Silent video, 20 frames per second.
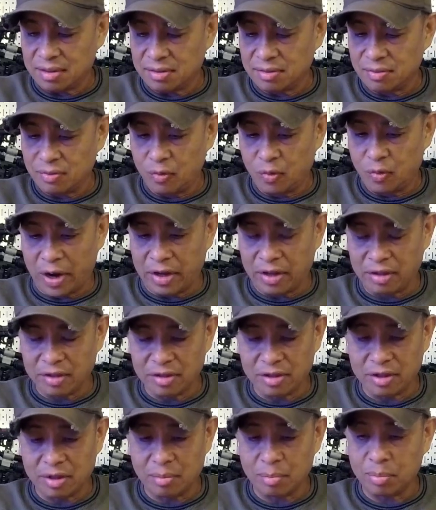
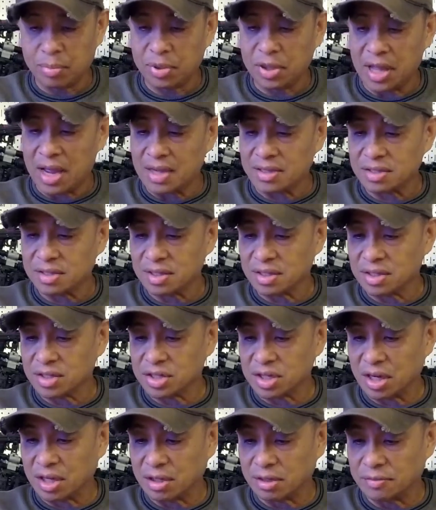regular plastic
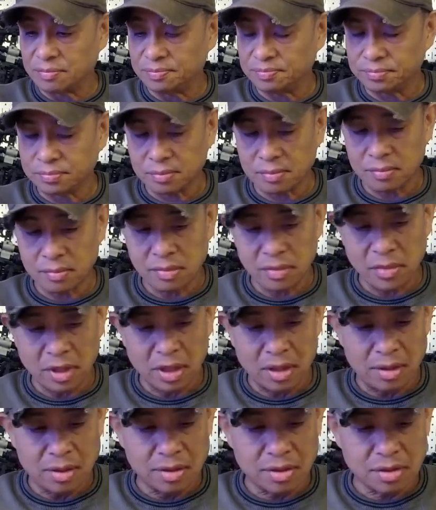shell.
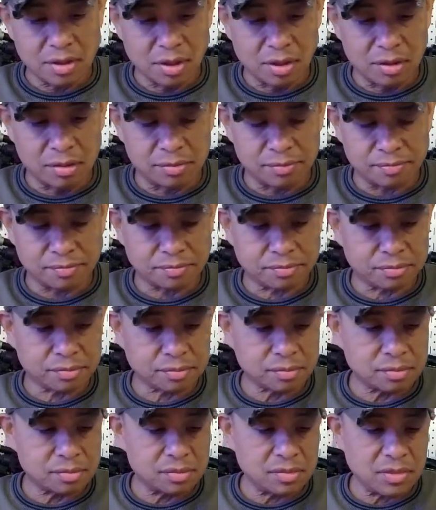So
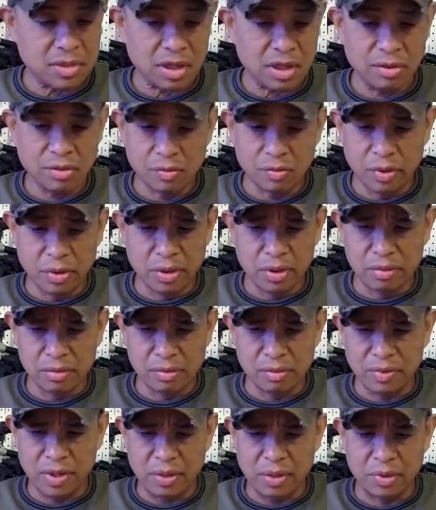the
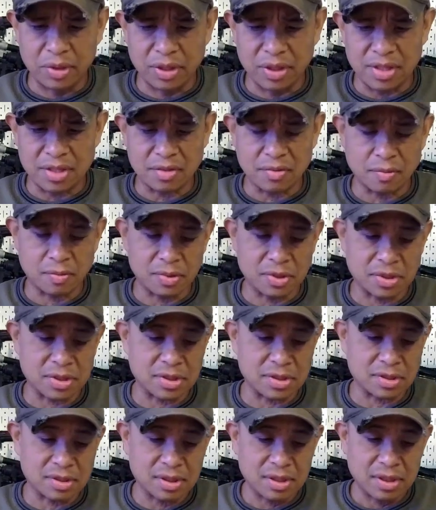re-release
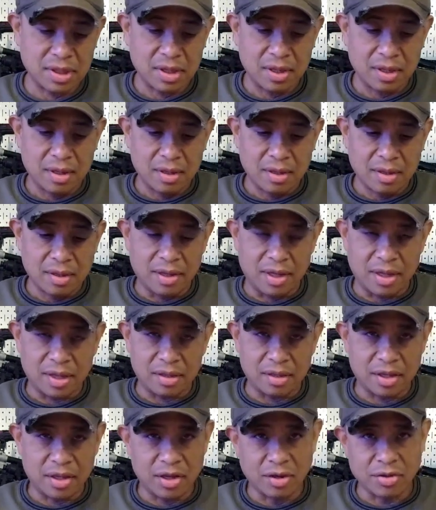was
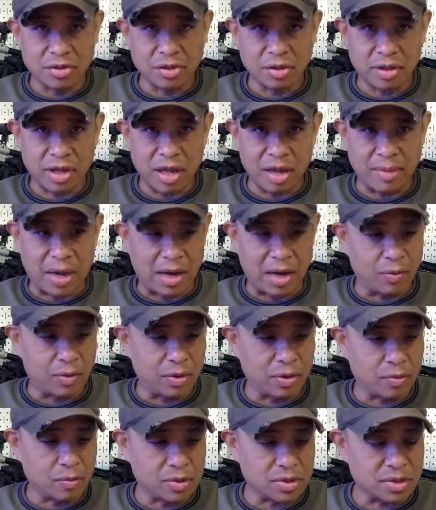that Kyosho came out
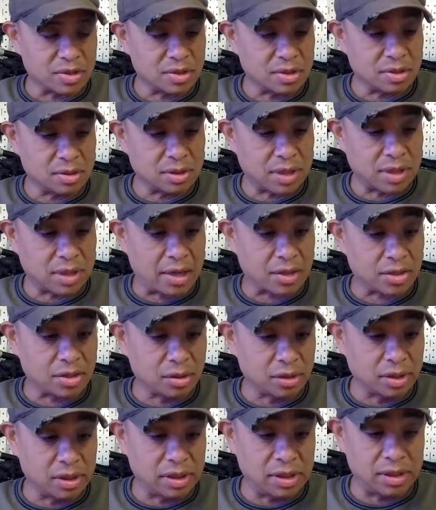with was
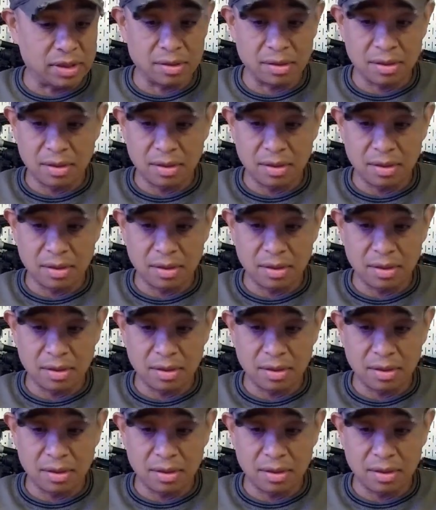actually,